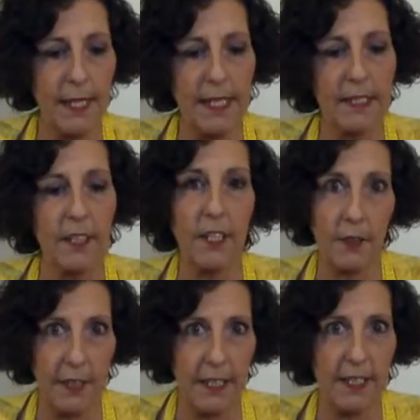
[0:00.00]
Pink
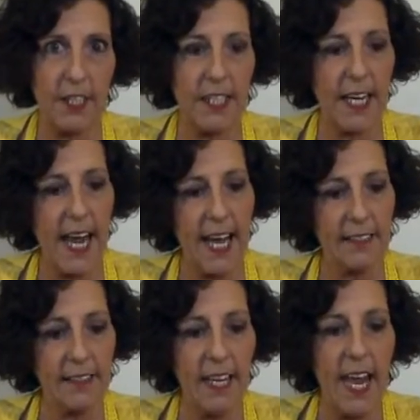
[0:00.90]
Cutie. She
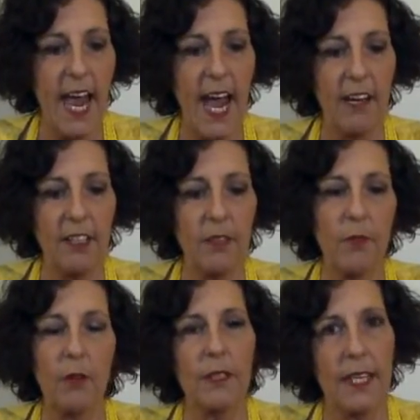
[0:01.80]
asks, how do you
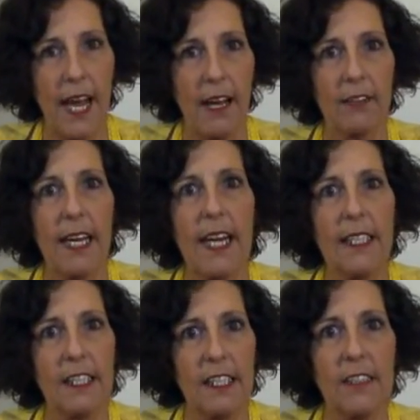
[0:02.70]
roll it out?
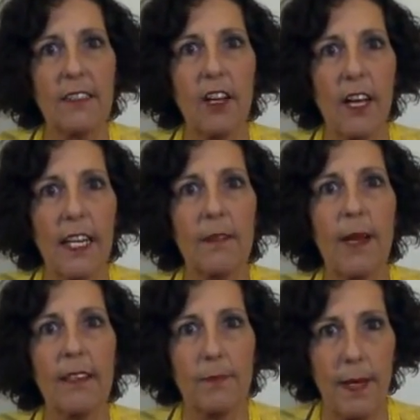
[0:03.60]
And she's talking
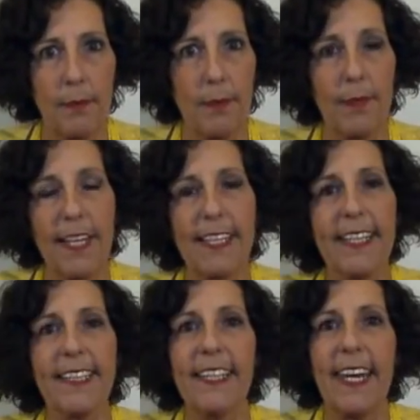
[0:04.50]
about a baby
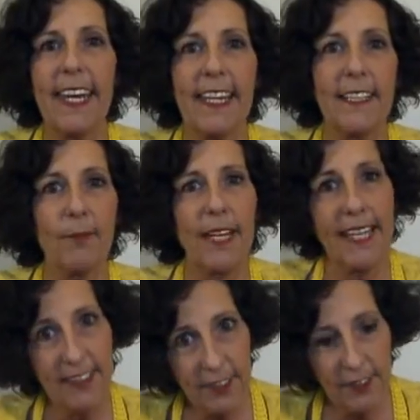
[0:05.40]
blanket, and my
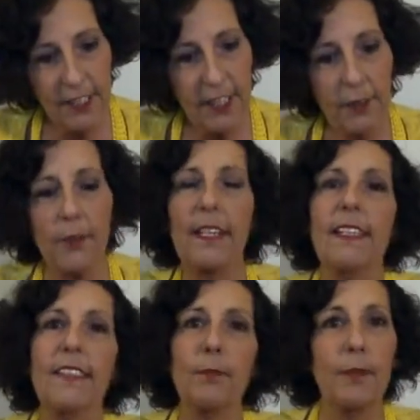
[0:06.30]
answer to you
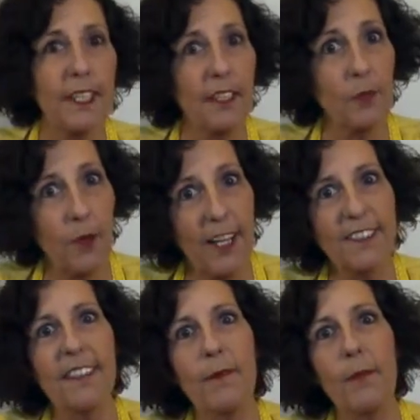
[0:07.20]
is, please
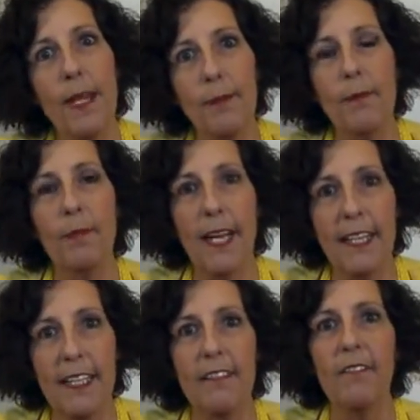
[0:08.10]
watch the baby
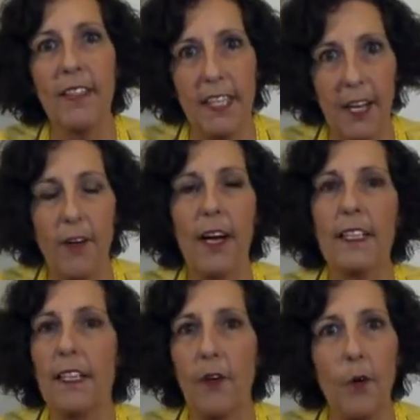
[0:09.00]
blanket video. I
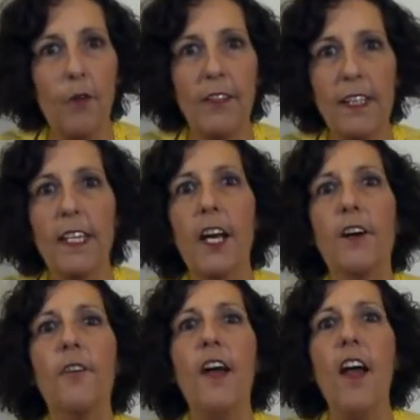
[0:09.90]
did a whole
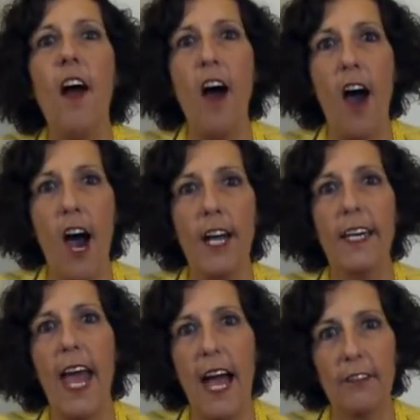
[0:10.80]
video
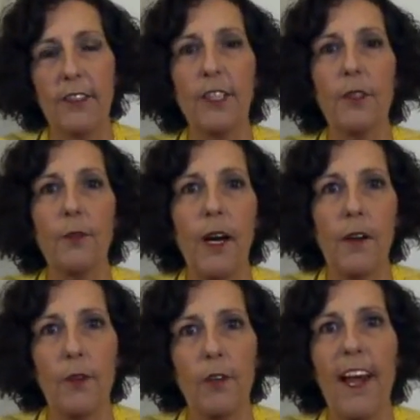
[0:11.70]
on how to
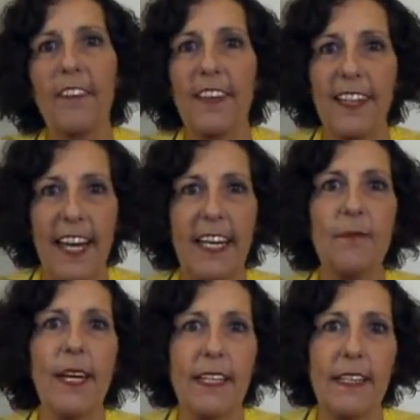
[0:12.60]
roll out the clay
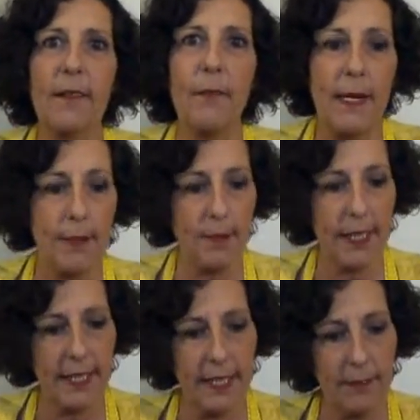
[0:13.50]
and make a baby
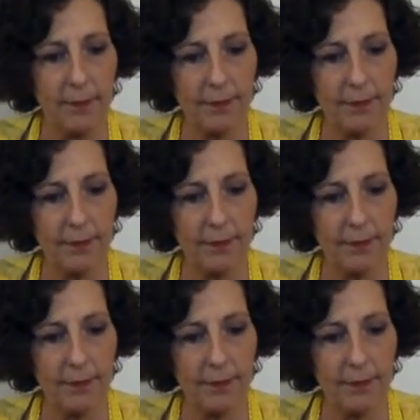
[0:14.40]
blanket.